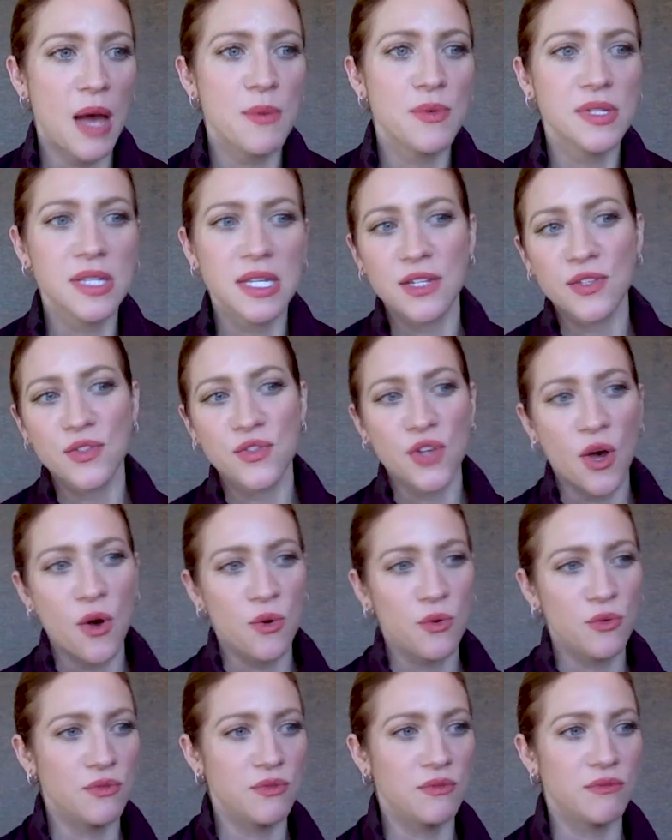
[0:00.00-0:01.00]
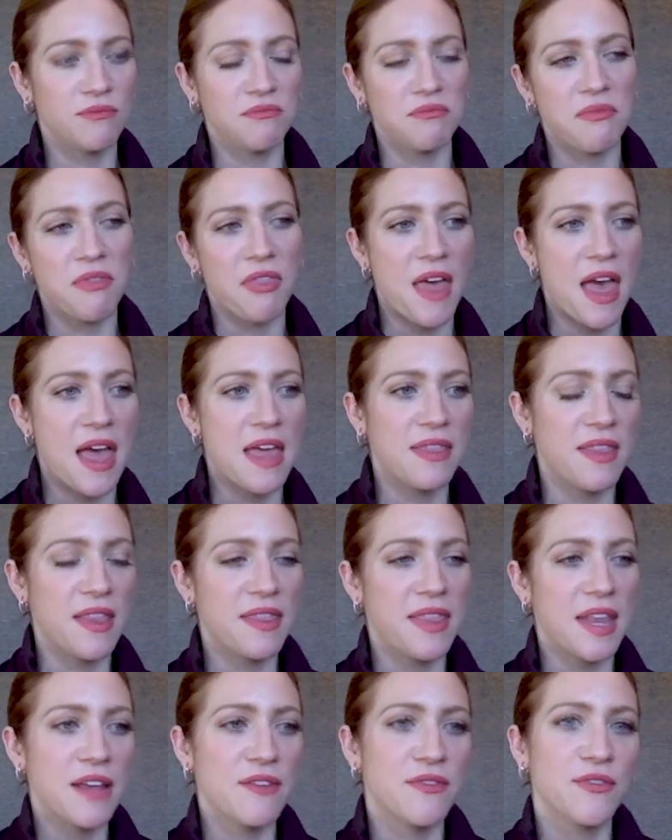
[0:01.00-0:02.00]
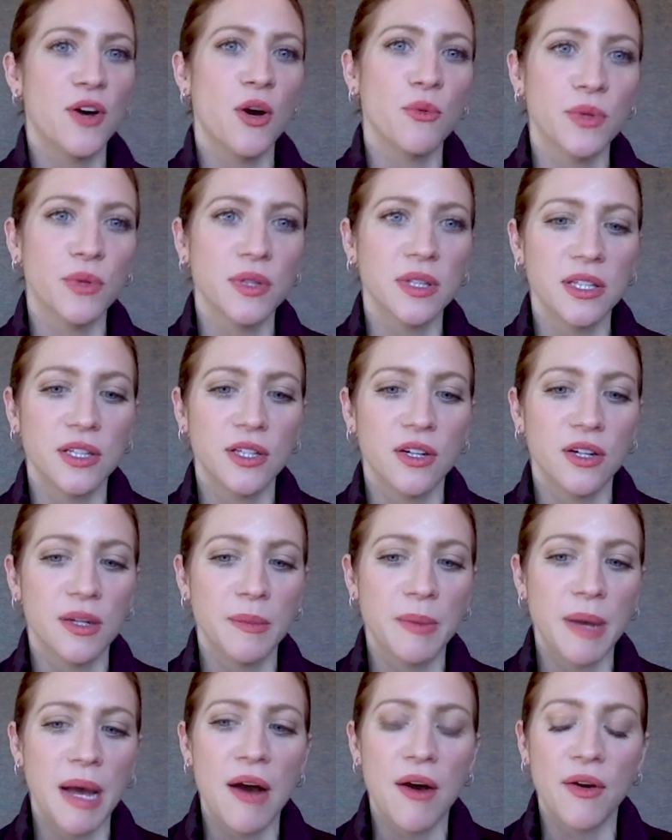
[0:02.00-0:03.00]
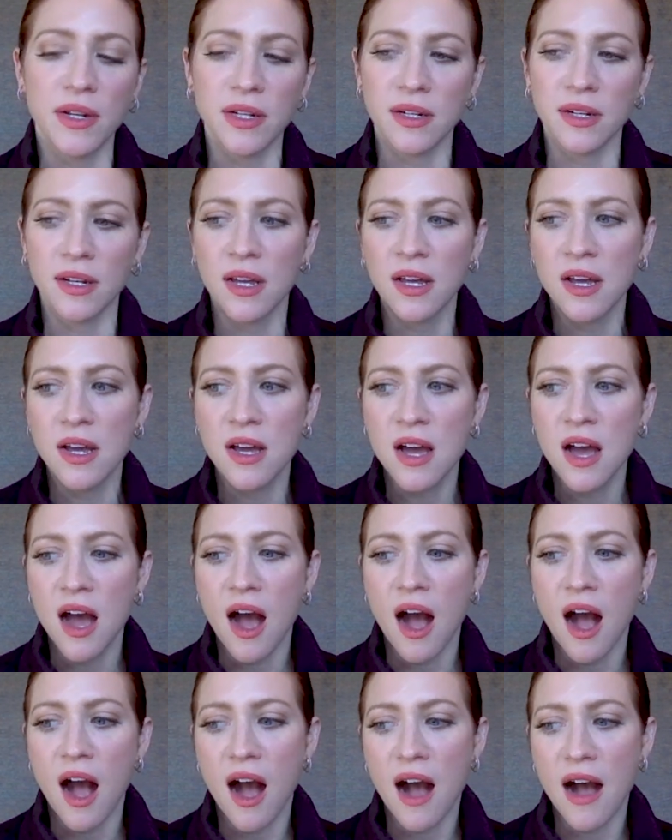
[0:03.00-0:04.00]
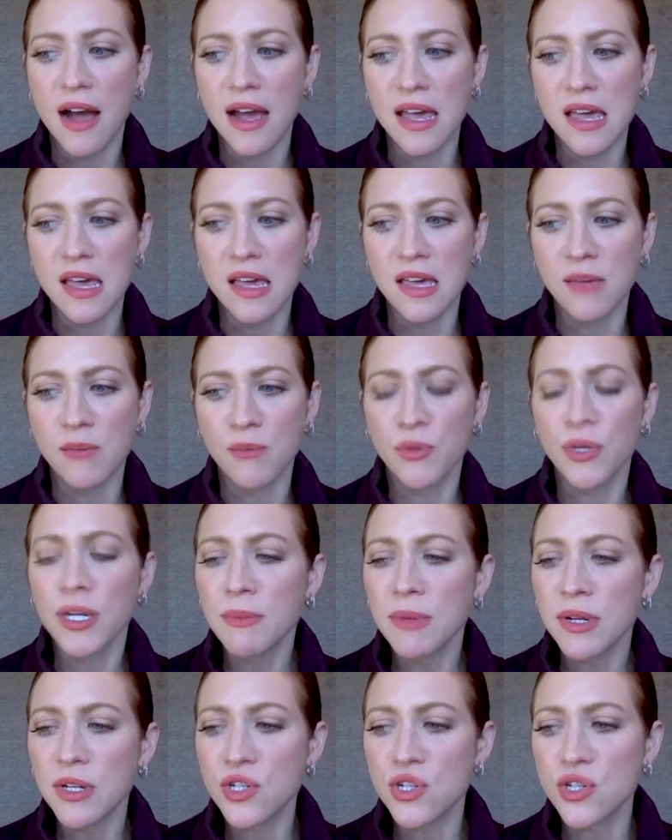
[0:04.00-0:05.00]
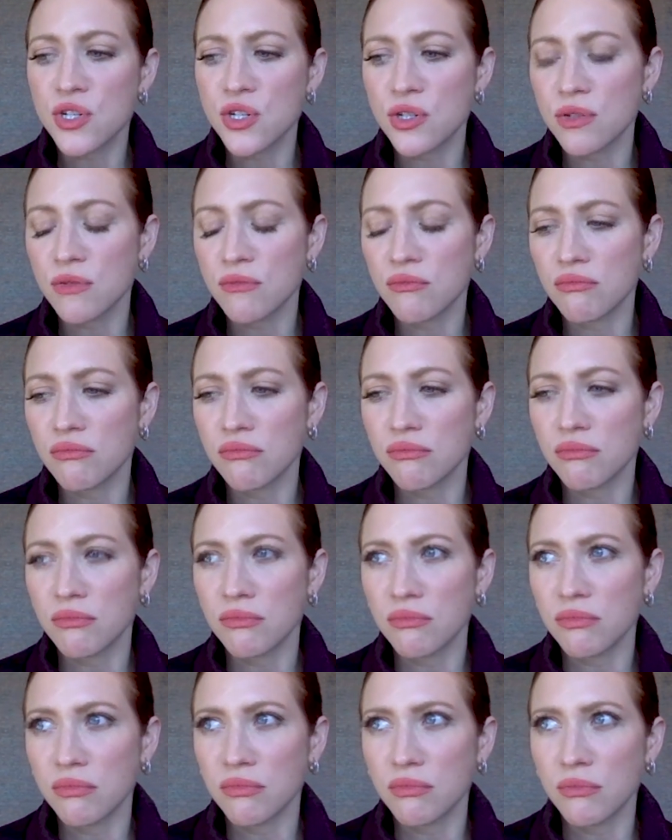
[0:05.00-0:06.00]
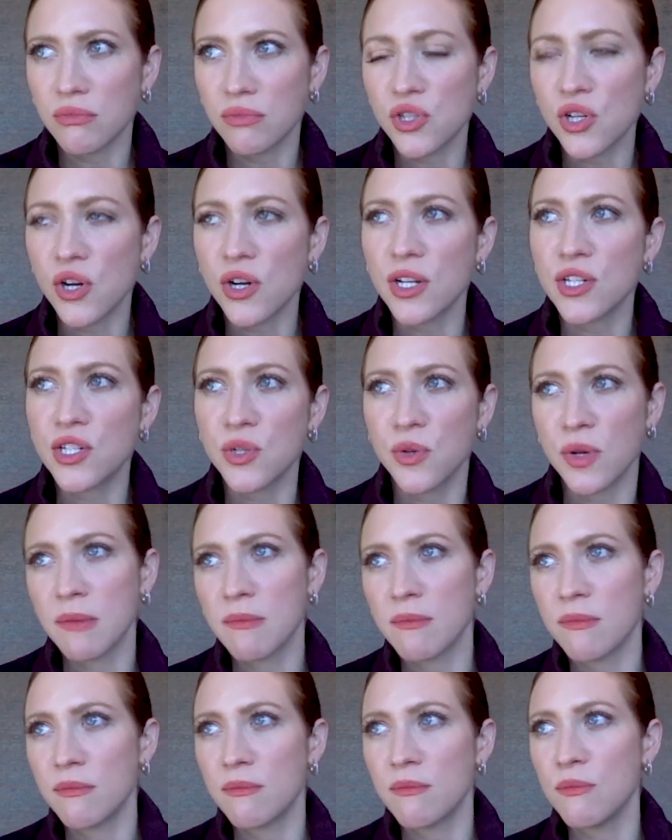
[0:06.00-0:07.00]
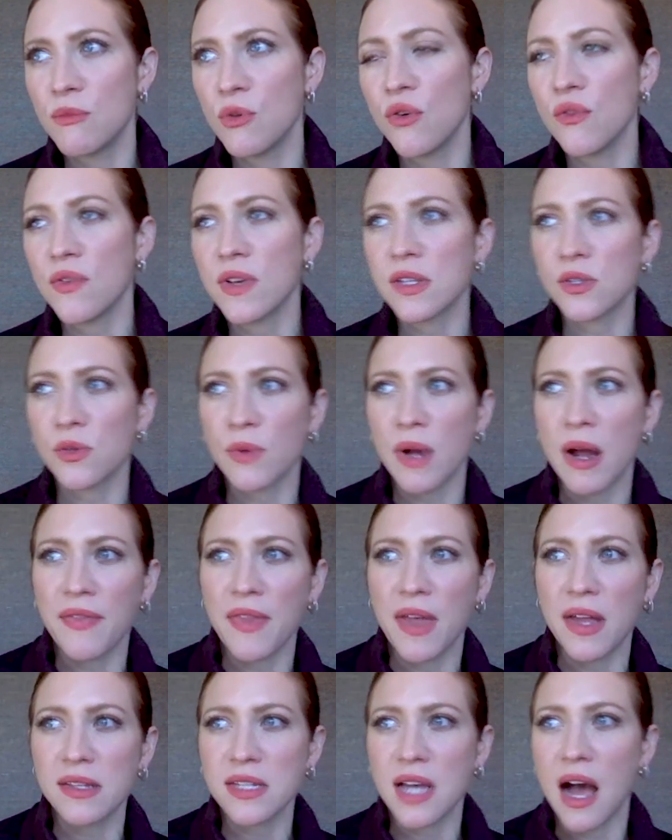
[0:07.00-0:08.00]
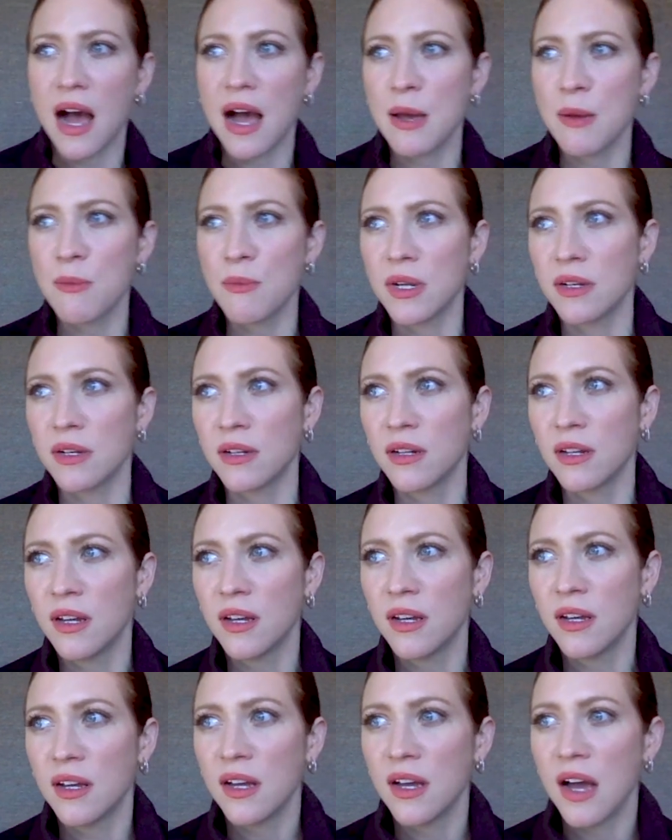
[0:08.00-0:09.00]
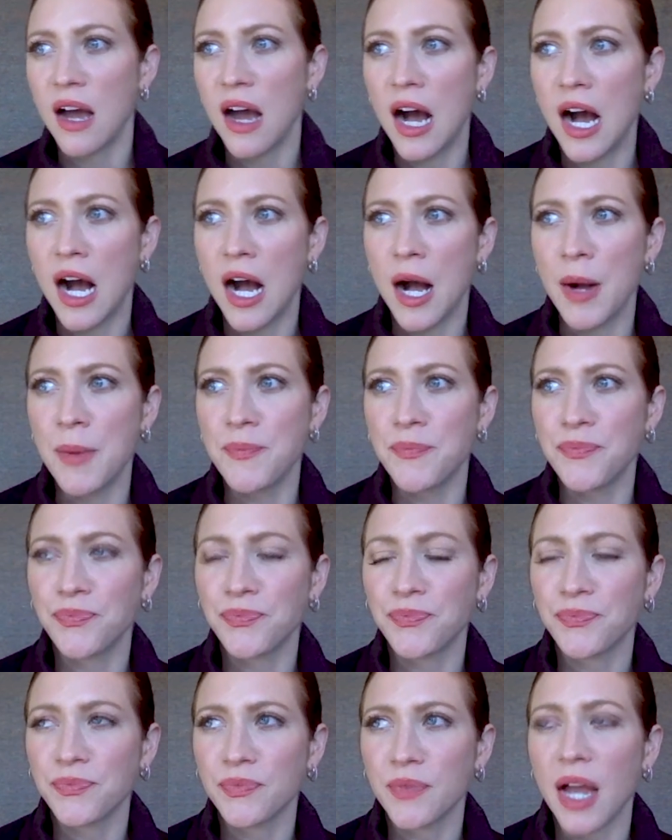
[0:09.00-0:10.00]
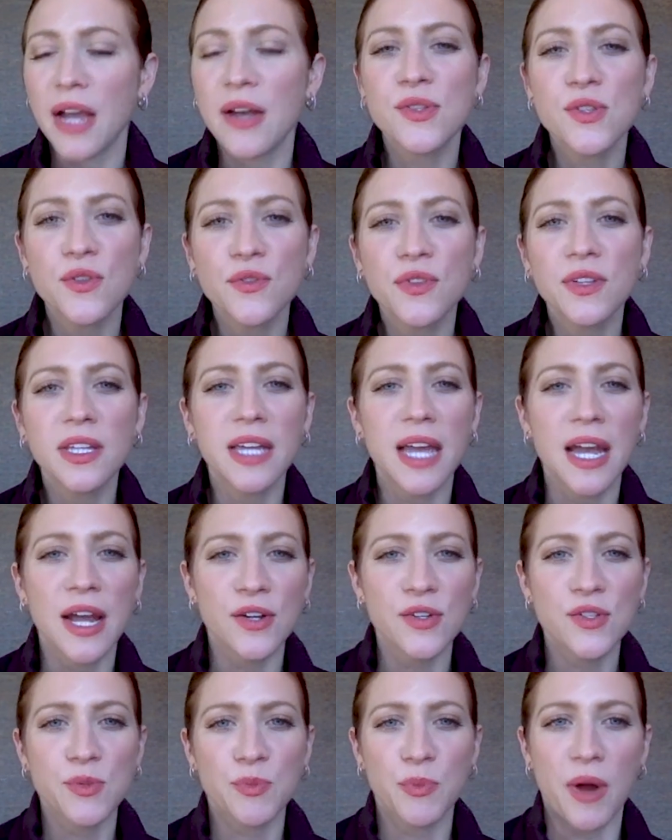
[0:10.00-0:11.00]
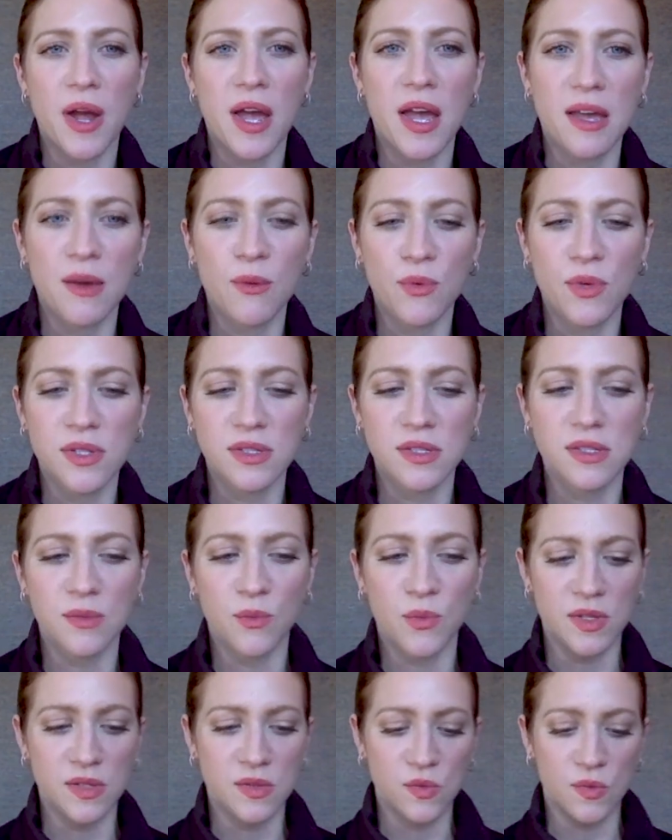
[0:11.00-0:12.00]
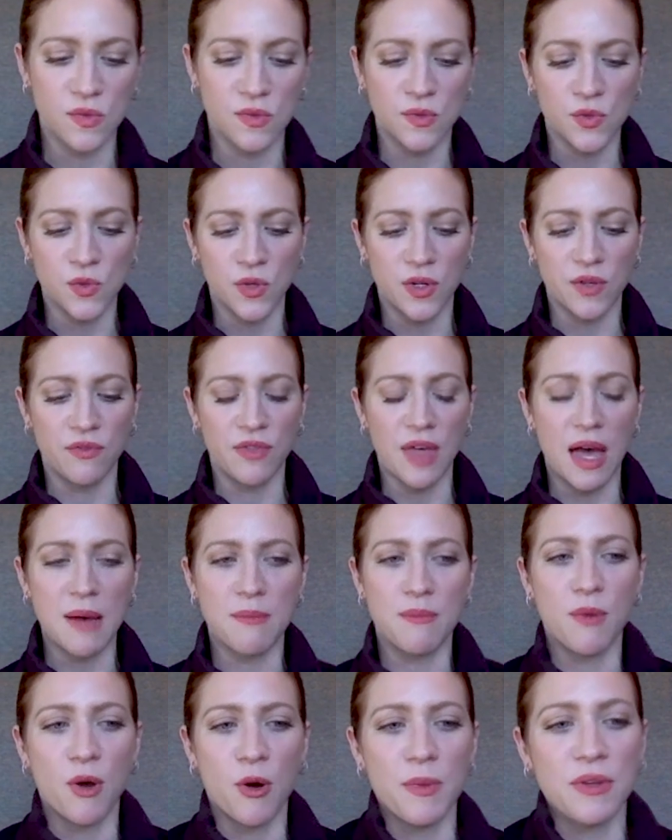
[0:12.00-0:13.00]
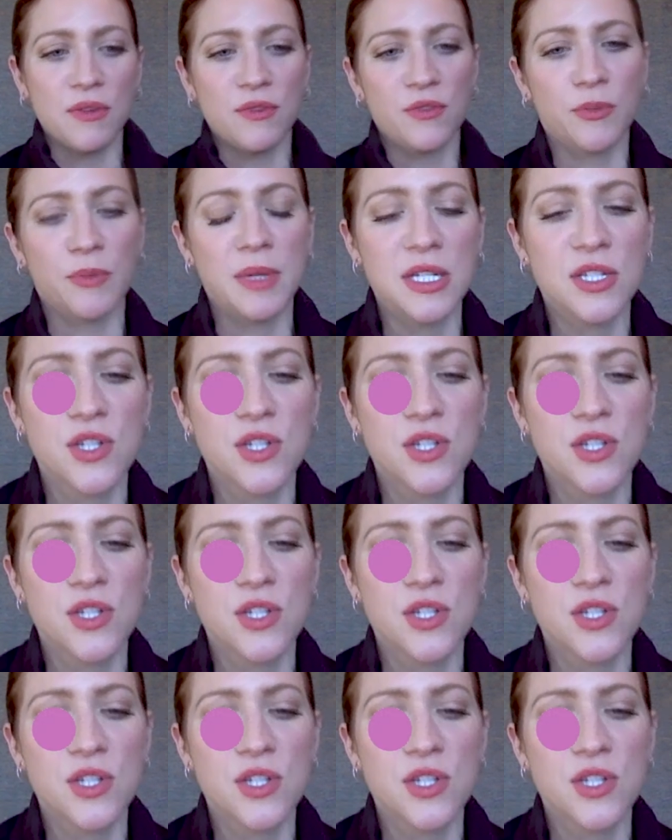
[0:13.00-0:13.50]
I was in a zone then that I felt really good about, and I pretty much started doing movies around that time, and um, I also feel like Hairspray was was sort of that moment for me